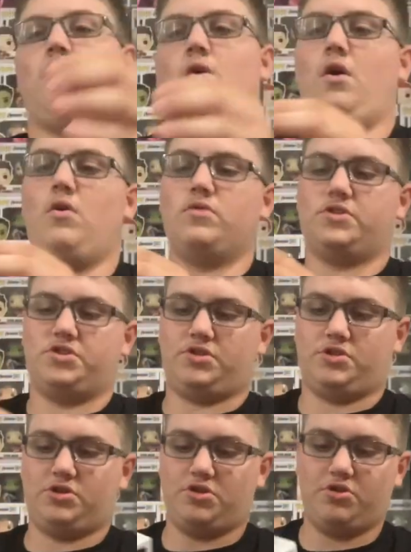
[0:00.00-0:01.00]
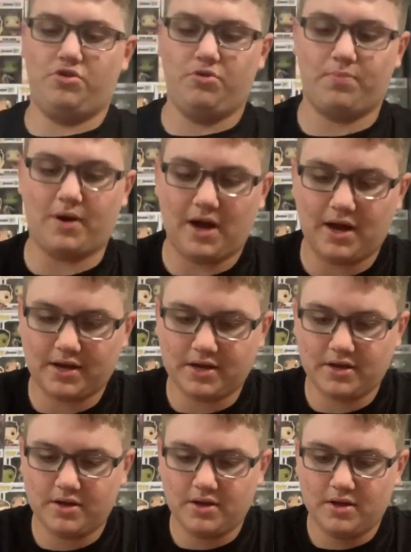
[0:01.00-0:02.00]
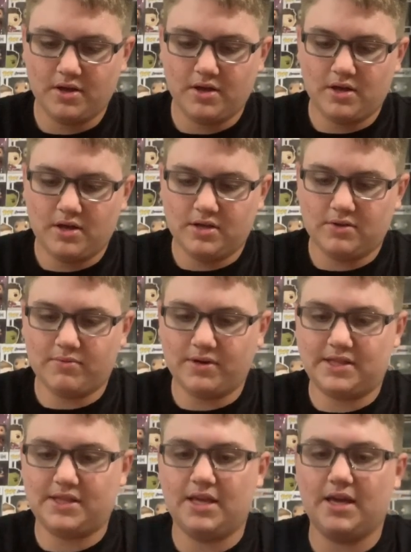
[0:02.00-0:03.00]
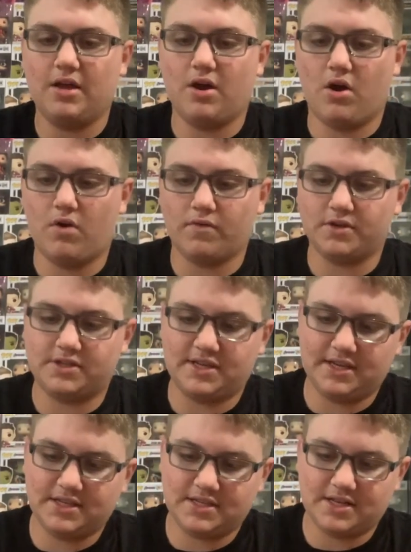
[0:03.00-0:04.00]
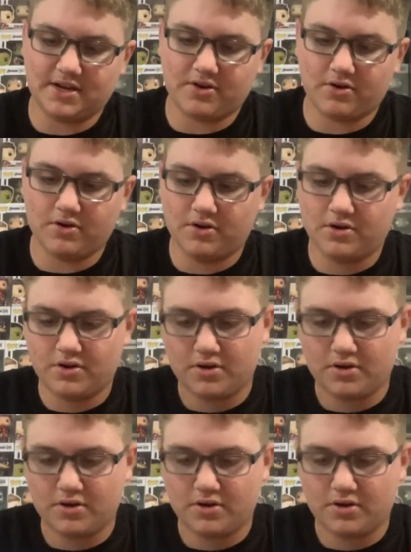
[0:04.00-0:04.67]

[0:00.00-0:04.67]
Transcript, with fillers: Oh, it's Tupac with the overseas sticker.